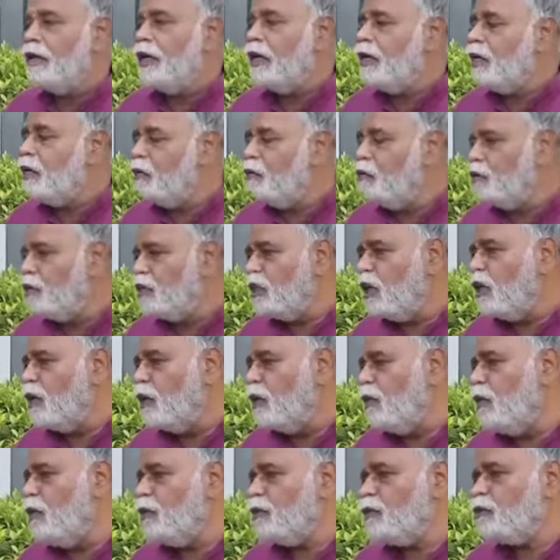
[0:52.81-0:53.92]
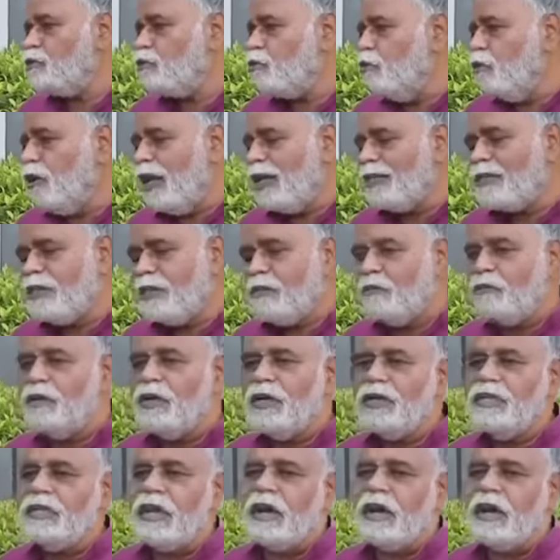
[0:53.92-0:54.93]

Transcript: individual school as a unit,